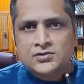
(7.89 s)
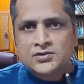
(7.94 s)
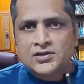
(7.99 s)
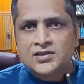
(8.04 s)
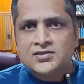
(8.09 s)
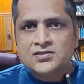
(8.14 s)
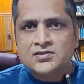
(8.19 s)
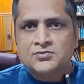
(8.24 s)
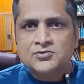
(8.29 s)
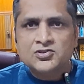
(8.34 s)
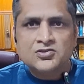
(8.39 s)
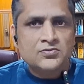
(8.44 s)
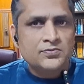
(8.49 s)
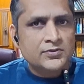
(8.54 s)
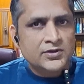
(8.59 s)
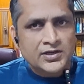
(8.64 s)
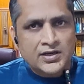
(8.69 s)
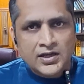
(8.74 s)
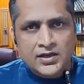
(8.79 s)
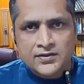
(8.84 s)
customers
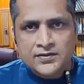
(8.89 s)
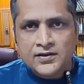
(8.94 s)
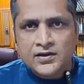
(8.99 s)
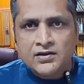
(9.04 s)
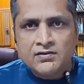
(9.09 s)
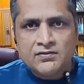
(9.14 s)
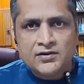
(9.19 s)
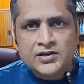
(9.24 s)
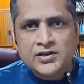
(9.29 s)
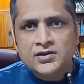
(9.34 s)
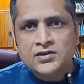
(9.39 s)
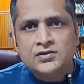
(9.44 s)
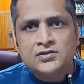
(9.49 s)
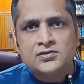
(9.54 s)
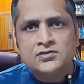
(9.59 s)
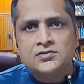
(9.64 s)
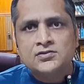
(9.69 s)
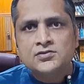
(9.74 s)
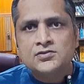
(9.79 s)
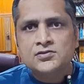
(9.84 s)
burning their
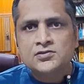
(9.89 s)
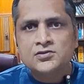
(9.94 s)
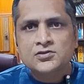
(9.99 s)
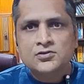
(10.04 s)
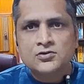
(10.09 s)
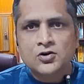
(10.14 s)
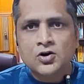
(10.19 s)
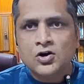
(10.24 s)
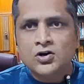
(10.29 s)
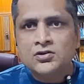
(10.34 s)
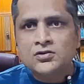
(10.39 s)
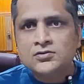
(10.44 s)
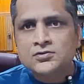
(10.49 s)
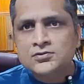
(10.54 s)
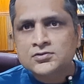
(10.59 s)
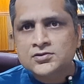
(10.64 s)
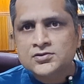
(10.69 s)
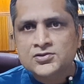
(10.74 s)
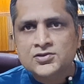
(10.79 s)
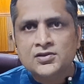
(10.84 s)
vehicles,
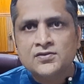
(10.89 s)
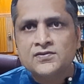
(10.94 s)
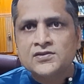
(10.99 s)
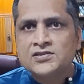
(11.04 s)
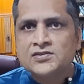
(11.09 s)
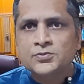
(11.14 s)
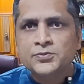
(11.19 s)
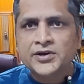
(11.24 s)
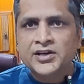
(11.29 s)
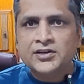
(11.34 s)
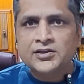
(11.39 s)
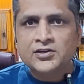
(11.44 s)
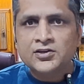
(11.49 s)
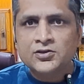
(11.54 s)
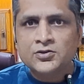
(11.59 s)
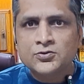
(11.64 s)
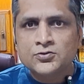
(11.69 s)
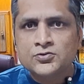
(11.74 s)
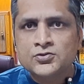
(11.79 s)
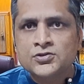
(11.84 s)
long service wait
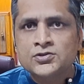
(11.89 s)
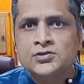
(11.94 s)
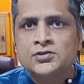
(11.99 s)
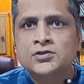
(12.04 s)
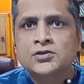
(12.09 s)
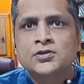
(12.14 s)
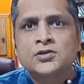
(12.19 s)
queues,